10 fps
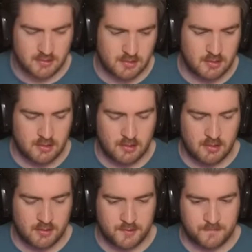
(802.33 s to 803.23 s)

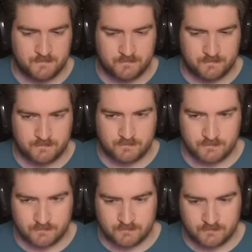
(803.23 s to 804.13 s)

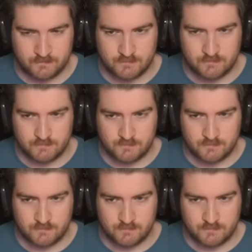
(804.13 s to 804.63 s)
No one is speaking in this clip.